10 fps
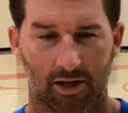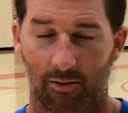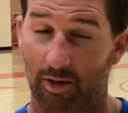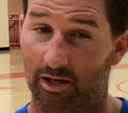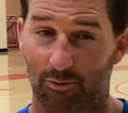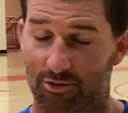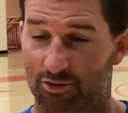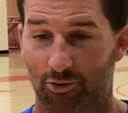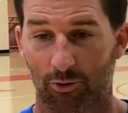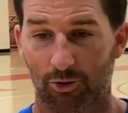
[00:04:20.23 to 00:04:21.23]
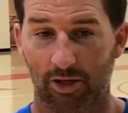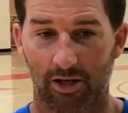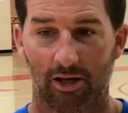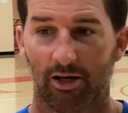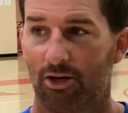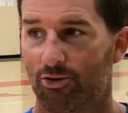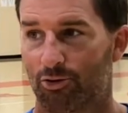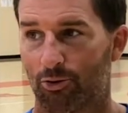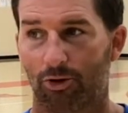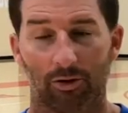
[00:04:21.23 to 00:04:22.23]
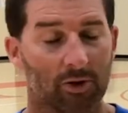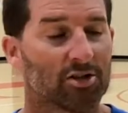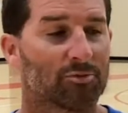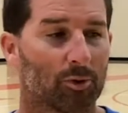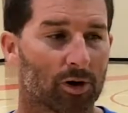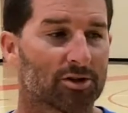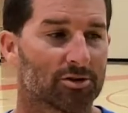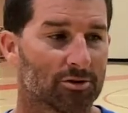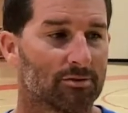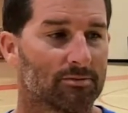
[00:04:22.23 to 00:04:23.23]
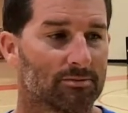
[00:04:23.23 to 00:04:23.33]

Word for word: I mean, it was truly, truly inspirational.